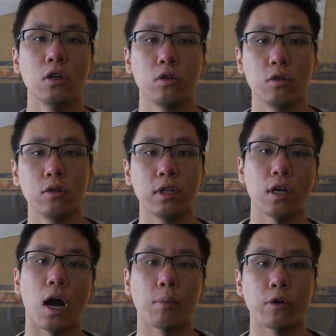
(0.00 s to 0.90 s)
to
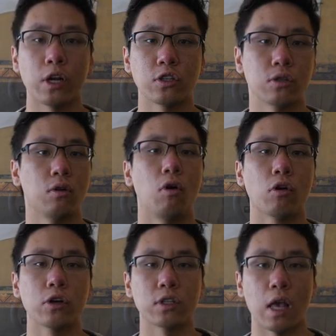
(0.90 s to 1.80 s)
the operation
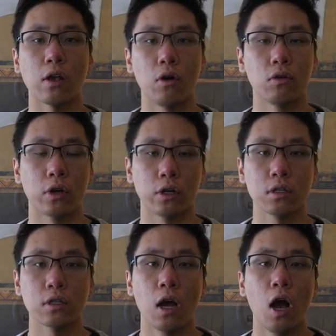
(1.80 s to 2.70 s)
or
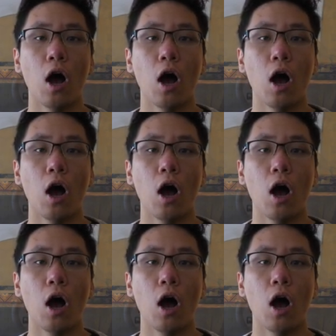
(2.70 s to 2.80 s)
stakeholders